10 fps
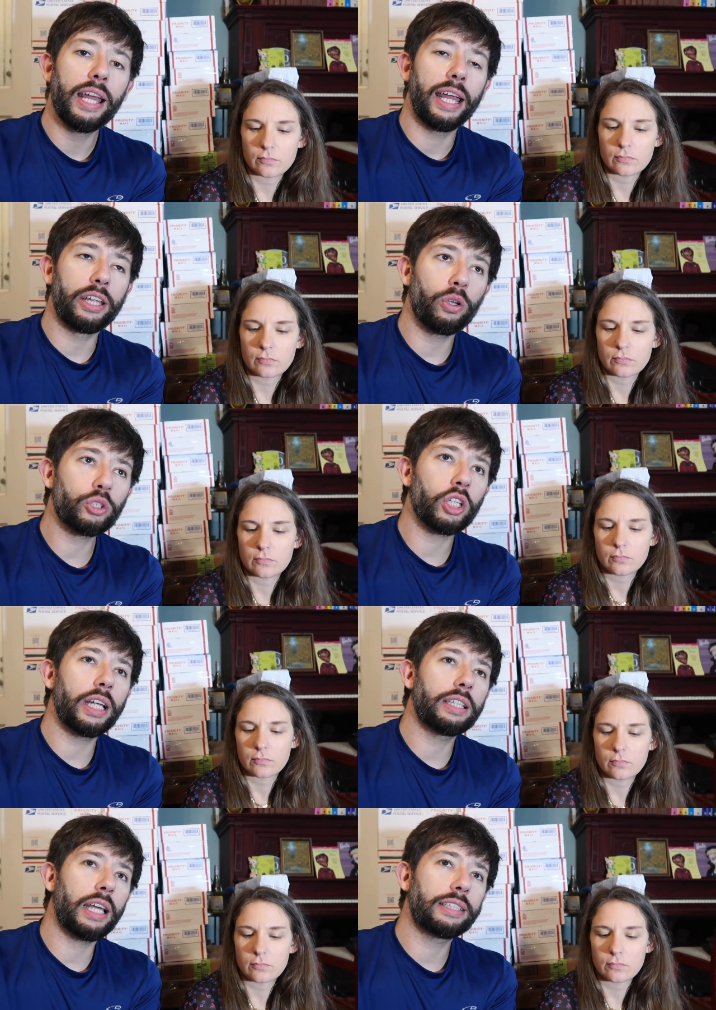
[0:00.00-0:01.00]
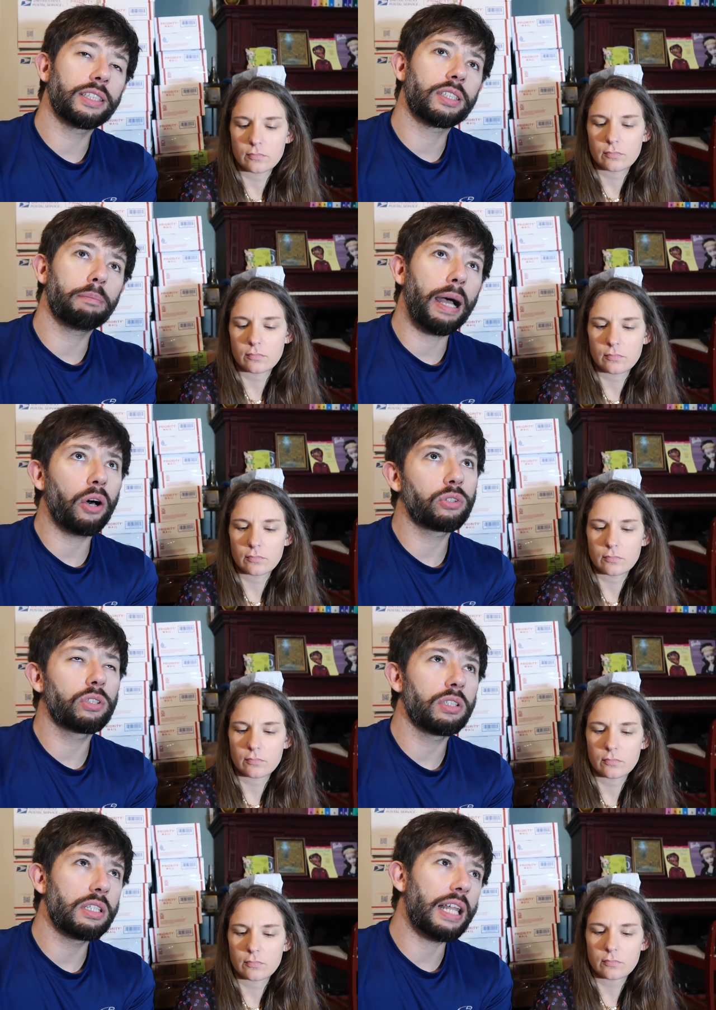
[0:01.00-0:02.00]
Speaker 1: it usually takes us
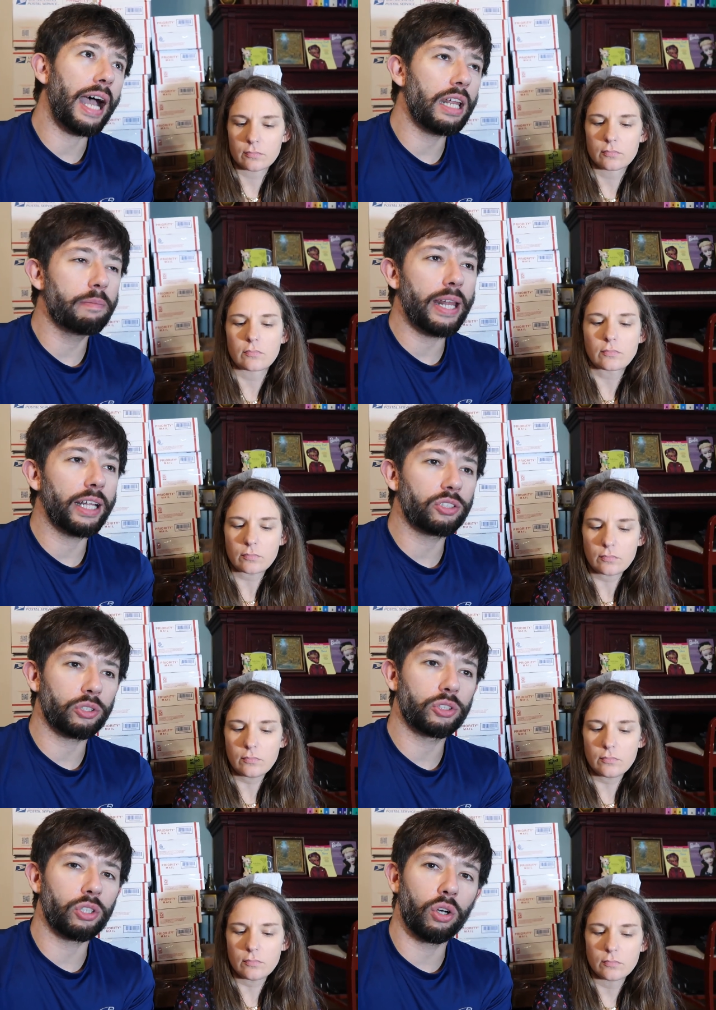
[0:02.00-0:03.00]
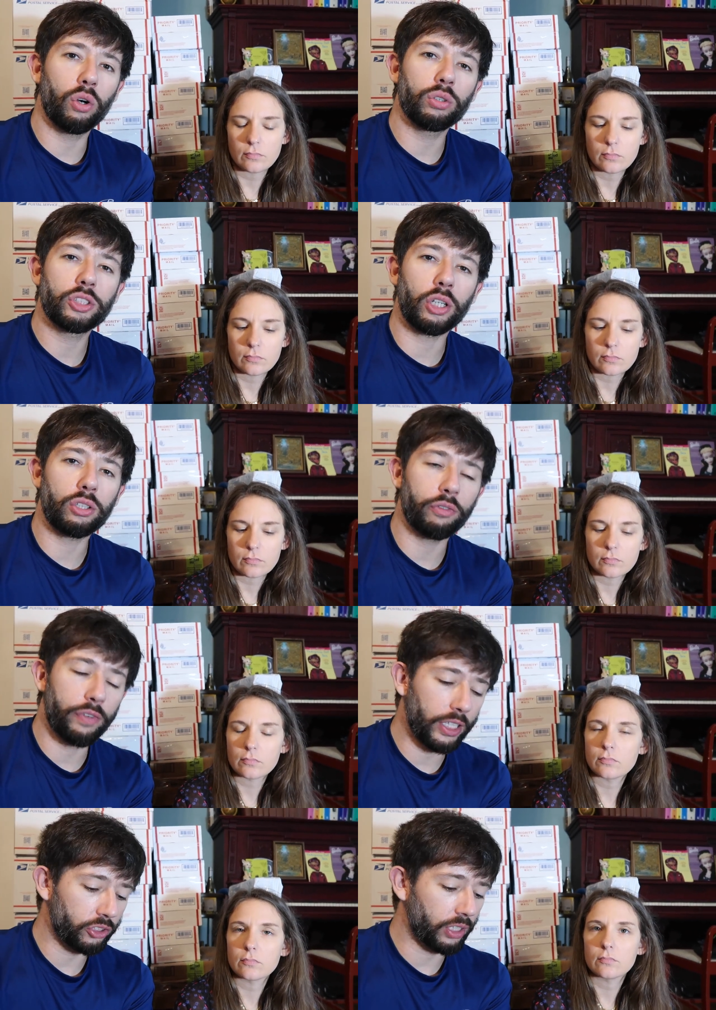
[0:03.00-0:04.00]
about 9 minutes or so start to
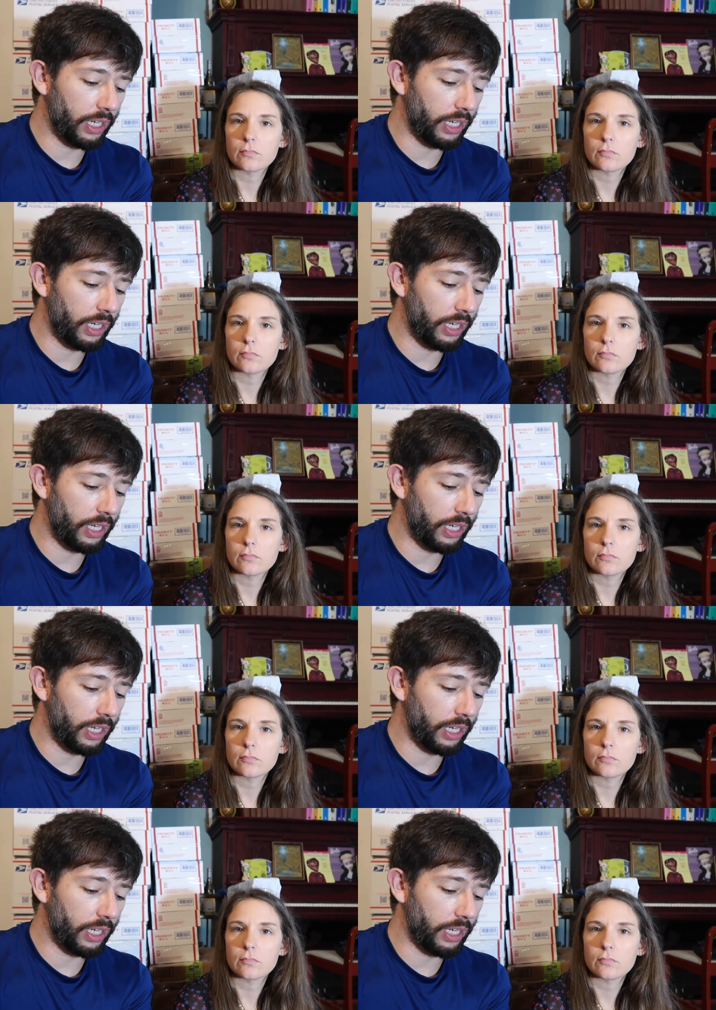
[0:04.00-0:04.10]
finish on